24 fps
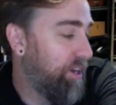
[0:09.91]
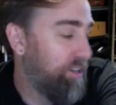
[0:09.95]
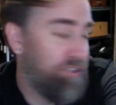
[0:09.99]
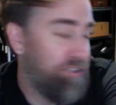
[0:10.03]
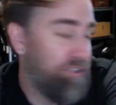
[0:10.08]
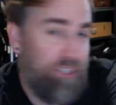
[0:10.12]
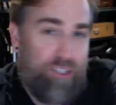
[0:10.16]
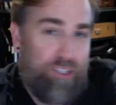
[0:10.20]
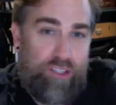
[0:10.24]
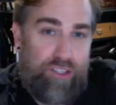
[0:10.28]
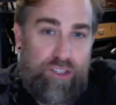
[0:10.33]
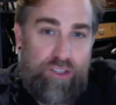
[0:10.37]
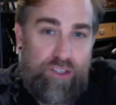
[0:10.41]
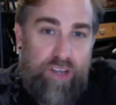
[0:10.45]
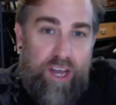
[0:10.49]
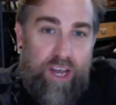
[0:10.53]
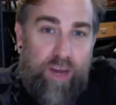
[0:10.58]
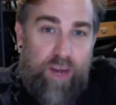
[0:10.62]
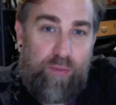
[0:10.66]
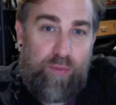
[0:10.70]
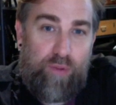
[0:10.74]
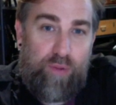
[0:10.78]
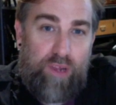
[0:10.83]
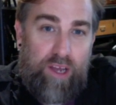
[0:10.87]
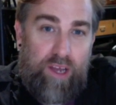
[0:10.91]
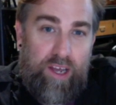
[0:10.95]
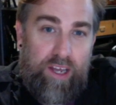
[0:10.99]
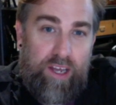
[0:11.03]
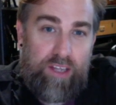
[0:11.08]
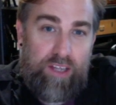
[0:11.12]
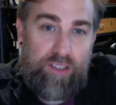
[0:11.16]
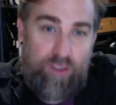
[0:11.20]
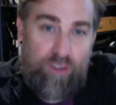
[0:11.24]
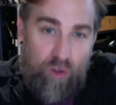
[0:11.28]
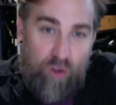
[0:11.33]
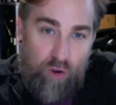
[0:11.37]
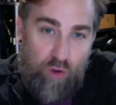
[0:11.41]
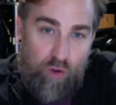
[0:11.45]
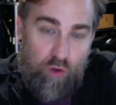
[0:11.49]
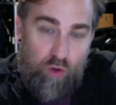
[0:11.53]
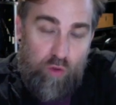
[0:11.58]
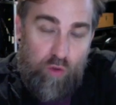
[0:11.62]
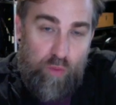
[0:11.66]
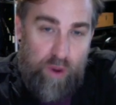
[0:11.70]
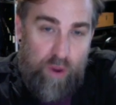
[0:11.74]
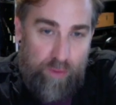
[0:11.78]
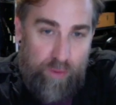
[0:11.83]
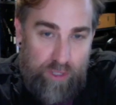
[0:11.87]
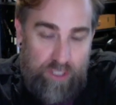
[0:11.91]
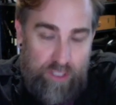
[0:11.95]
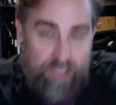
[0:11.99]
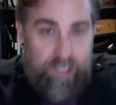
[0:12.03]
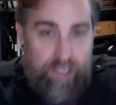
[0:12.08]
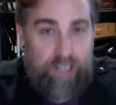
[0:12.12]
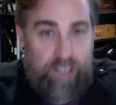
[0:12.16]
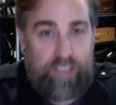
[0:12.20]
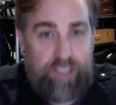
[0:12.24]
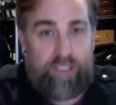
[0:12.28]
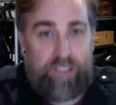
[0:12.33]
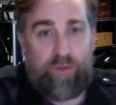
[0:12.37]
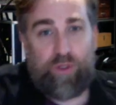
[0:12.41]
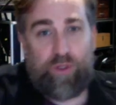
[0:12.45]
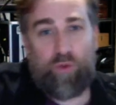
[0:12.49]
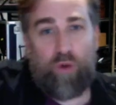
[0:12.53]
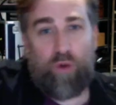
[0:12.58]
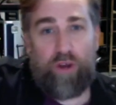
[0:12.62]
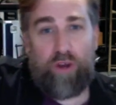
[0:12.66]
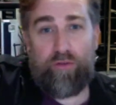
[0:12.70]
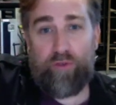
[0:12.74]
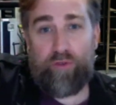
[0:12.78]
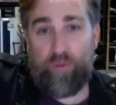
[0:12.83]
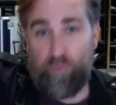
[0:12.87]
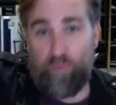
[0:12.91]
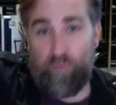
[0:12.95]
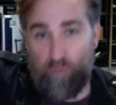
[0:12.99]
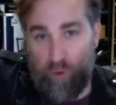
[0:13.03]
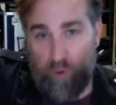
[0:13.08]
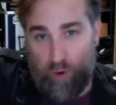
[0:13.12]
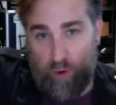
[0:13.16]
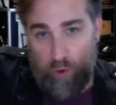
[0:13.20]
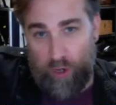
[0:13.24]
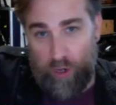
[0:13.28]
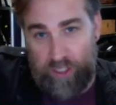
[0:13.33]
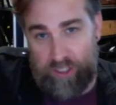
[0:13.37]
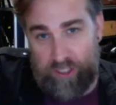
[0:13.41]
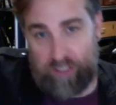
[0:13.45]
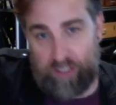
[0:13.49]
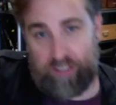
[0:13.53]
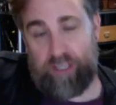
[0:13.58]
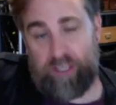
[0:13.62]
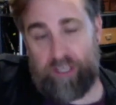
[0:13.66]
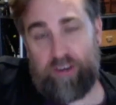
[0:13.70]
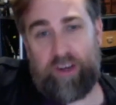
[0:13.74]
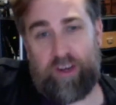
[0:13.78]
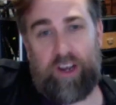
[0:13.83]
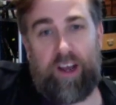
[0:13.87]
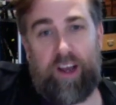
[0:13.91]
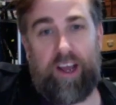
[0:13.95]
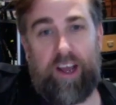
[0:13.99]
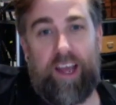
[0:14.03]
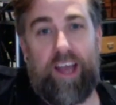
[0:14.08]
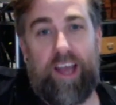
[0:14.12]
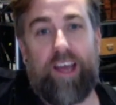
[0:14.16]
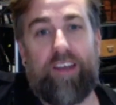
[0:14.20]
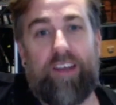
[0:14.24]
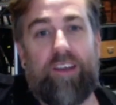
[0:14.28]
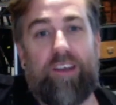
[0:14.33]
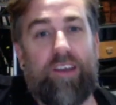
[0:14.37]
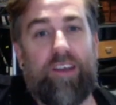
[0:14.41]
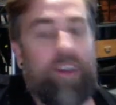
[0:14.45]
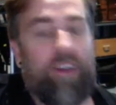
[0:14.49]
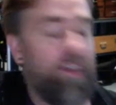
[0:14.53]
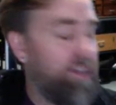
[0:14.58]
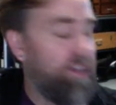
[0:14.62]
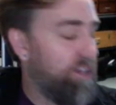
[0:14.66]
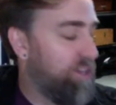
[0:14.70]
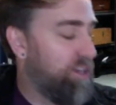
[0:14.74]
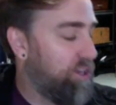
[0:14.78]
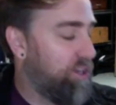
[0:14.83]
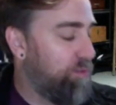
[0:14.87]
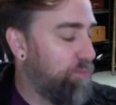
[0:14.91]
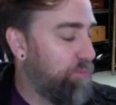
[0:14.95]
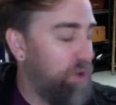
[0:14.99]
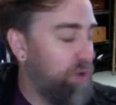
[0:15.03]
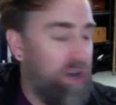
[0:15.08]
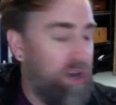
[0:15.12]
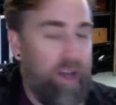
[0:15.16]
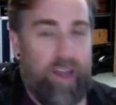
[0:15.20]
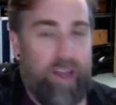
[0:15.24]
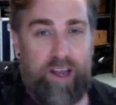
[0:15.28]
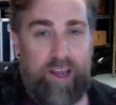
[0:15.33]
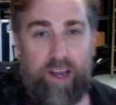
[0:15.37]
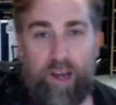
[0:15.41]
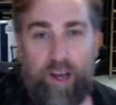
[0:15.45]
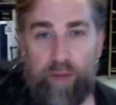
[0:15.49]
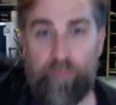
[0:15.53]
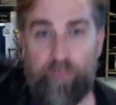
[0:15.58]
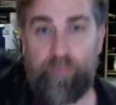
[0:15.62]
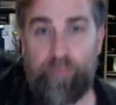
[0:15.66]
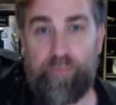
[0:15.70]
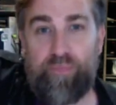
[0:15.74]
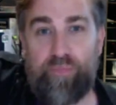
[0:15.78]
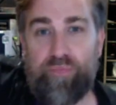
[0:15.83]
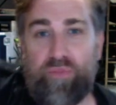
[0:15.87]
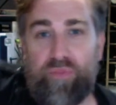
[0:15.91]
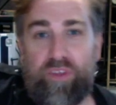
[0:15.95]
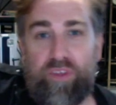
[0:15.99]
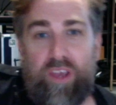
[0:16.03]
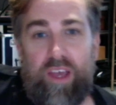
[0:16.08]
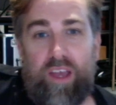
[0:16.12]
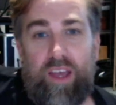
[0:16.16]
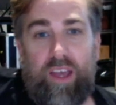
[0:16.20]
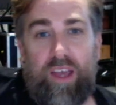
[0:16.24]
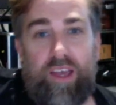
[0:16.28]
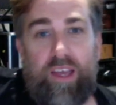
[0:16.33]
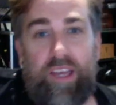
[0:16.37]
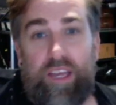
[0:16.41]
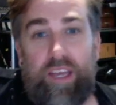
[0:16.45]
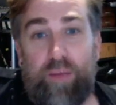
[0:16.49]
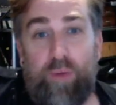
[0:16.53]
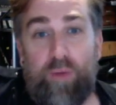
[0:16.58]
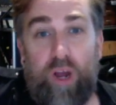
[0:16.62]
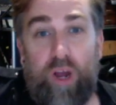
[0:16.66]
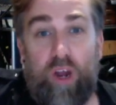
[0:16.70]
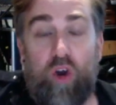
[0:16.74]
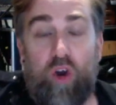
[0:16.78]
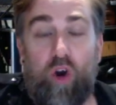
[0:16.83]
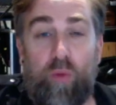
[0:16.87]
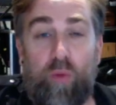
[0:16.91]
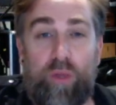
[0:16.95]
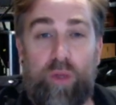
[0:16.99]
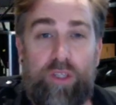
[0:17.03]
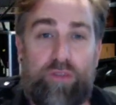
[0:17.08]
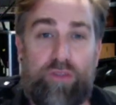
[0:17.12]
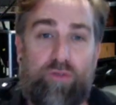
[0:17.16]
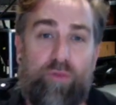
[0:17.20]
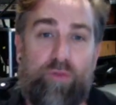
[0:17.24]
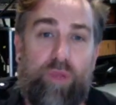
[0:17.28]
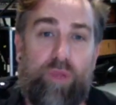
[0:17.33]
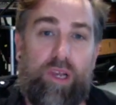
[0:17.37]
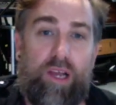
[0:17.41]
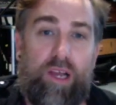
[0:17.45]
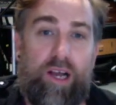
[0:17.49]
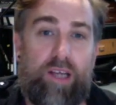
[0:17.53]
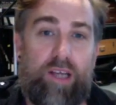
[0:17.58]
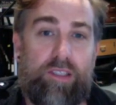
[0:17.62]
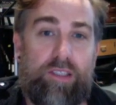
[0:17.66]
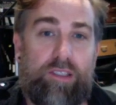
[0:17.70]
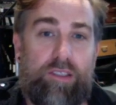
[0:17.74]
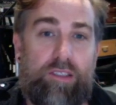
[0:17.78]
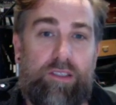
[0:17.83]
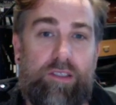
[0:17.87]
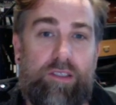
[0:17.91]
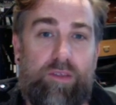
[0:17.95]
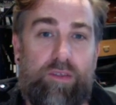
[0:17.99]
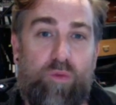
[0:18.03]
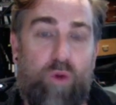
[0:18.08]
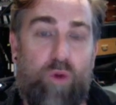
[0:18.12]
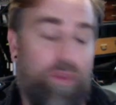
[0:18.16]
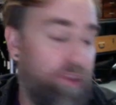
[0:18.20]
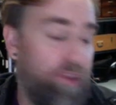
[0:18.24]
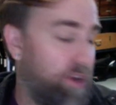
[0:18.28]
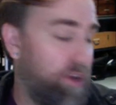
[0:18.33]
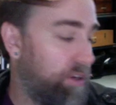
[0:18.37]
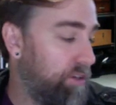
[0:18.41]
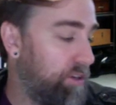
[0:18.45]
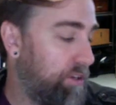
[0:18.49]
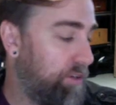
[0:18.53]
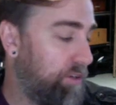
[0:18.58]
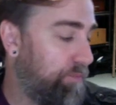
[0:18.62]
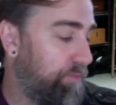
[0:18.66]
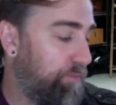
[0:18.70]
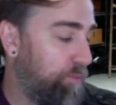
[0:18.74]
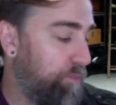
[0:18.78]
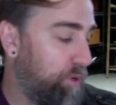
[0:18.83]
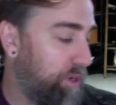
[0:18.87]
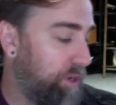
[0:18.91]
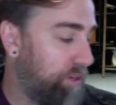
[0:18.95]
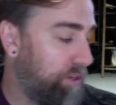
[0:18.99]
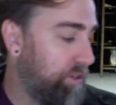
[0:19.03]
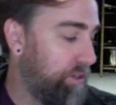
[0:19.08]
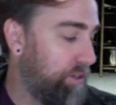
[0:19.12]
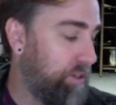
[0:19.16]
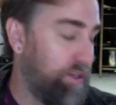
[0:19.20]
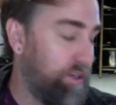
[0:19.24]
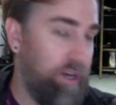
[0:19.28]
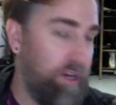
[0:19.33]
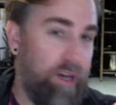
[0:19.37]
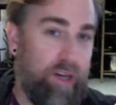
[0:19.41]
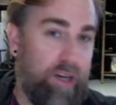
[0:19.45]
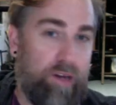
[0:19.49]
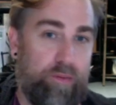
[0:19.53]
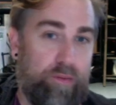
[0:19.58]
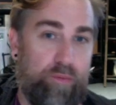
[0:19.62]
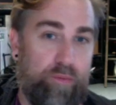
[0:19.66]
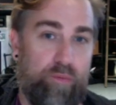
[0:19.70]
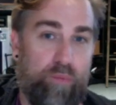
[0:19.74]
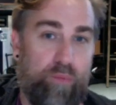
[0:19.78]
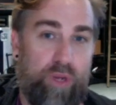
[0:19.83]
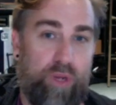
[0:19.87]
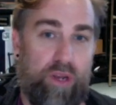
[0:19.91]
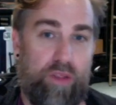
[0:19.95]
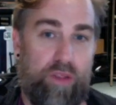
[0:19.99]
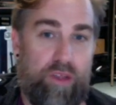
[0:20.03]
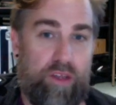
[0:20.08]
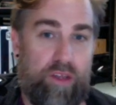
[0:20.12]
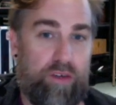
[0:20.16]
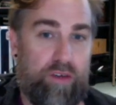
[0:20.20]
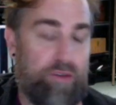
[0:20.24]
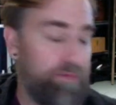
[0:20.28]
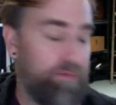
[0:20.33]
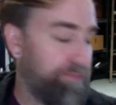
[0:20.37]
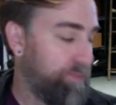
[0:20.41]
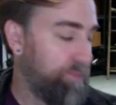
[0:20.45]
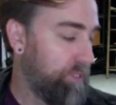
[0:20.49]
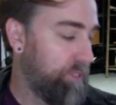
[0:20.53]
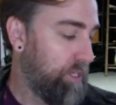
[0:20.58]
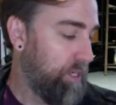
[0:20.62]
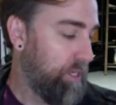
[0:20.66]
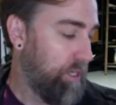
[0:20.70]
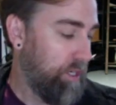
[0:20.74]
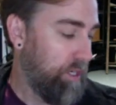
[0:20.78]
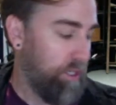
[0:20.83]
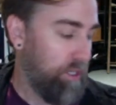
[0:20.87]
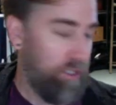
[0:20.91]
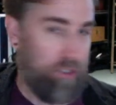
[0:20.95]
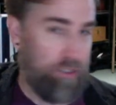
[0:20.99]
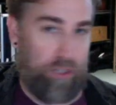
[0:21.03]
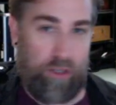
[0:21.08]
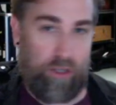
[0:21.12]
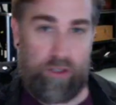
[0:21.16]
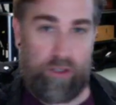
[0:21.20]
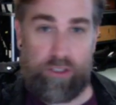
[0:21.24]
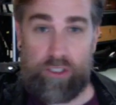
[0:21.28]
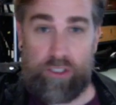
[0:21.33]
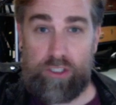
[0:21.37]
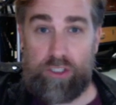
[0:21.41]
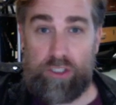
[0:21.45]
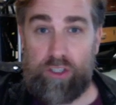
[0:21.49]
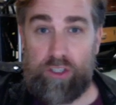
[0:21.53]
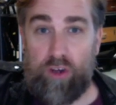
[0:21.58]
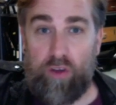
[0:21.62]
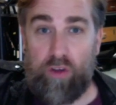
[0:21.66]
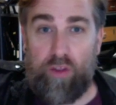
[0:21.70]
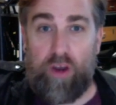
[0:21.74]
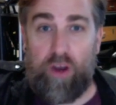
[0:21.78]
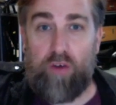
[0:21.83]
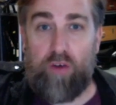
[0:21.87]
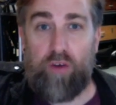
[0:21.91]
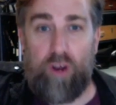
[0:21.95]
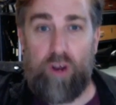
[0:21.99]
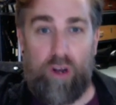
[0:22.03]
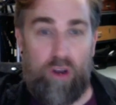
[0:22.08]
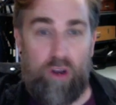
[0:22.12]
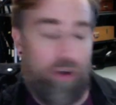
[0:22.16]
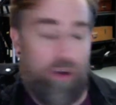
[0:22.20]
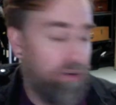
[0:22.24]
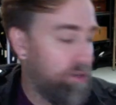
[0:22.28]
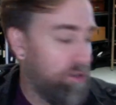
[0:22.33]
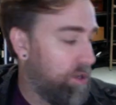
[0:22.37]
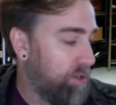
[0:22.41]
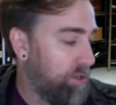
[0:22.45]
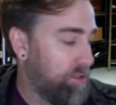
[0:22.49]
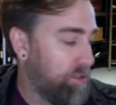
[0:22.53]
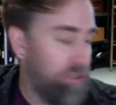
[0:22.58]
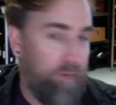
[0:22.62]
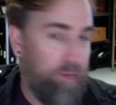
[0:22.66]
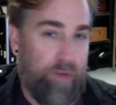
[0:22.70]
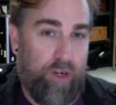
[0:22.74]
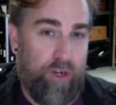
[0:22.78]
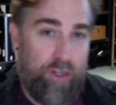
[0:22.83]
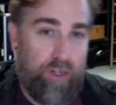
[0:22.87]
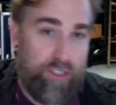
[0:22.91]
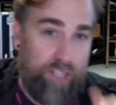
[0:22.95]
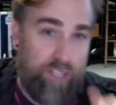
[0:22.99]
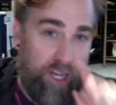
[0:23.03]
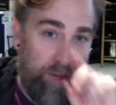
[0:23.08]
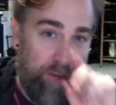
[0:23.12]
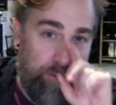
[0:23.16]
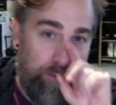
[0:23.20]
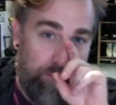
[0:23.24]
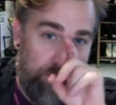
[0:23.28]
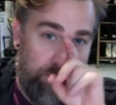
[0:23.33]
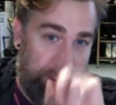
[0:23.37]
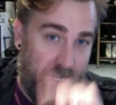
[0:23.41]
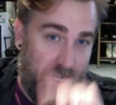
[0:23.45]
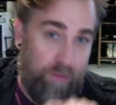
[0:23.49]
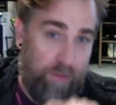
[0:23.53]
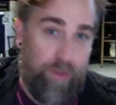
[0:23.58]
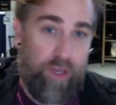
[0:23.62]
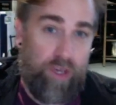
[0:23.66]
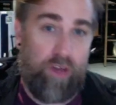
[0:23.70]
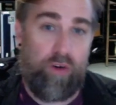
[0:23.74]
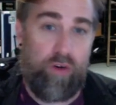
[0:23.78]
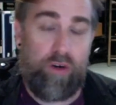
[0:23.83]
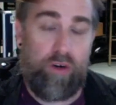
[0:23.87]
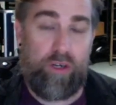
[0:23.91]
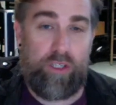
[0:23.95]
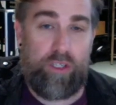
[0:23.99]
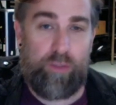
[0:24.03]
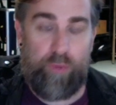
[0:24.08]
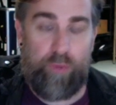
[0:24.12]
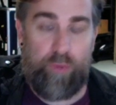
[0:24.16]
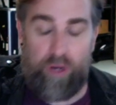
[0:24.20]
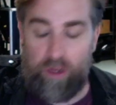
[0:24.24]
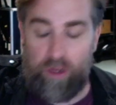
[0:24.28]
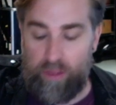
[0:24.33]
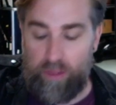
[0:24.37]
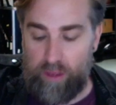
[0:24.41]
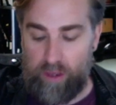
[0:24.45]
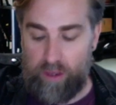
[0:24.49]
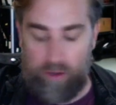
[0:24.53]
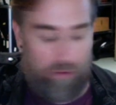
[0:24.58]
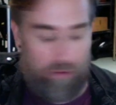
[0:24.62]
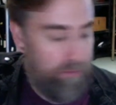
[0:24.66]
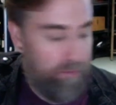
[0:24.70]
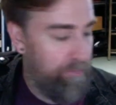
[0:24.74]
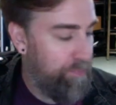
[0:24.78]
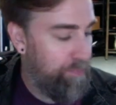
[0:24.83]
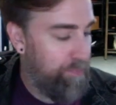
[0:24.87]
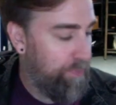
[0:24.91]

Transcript: teach you how to play a song called Memories and Dust. It was one of the requests that I had in my comments from the last one that I did when I did Middle of the Hill. So this is a song that I wrote a long time ago, same era as Middle of the Hill.